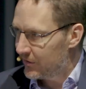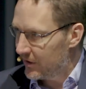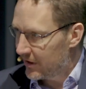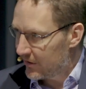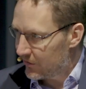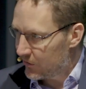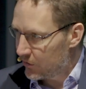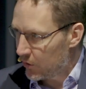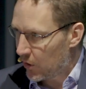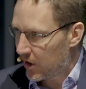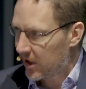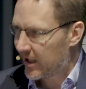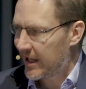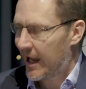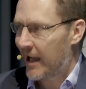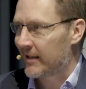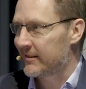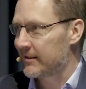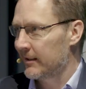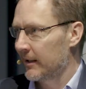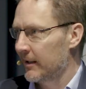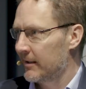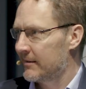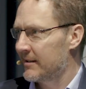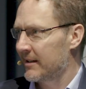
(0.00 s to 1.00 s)
It's not a
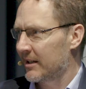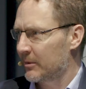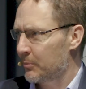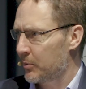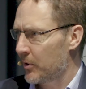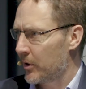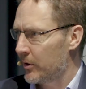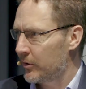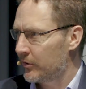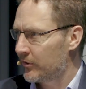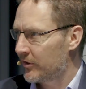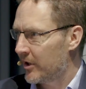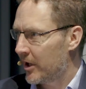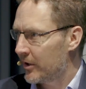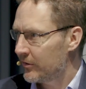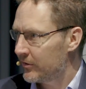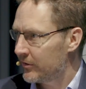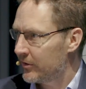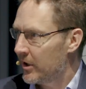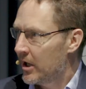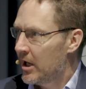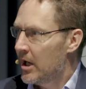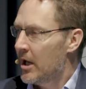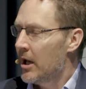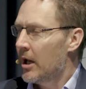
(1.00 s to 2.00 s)
catalytic
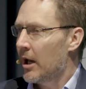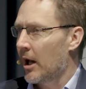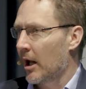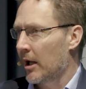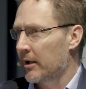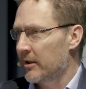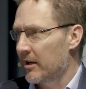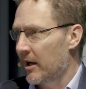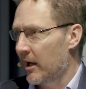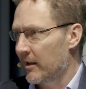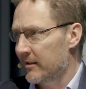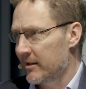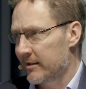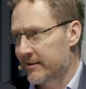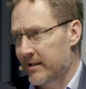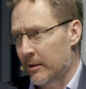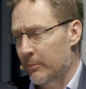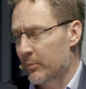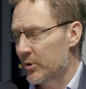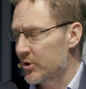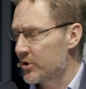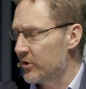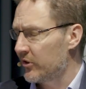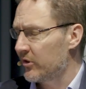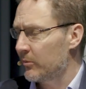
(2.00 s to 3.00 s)
process, and the
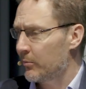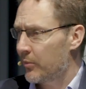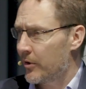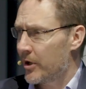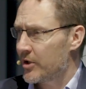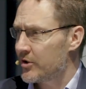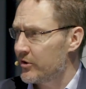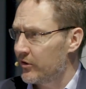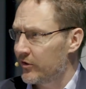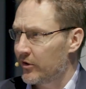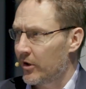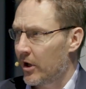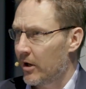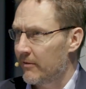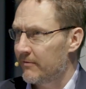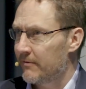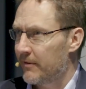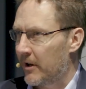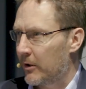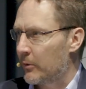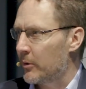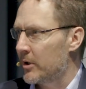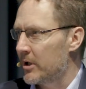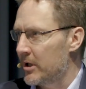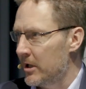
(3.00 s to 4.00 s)
temperatures and pressures are
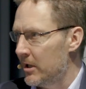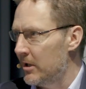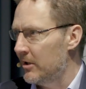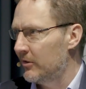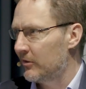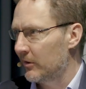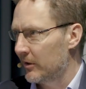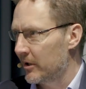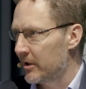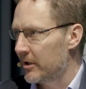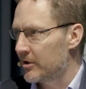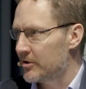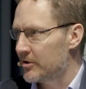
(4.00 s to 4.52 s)
very easily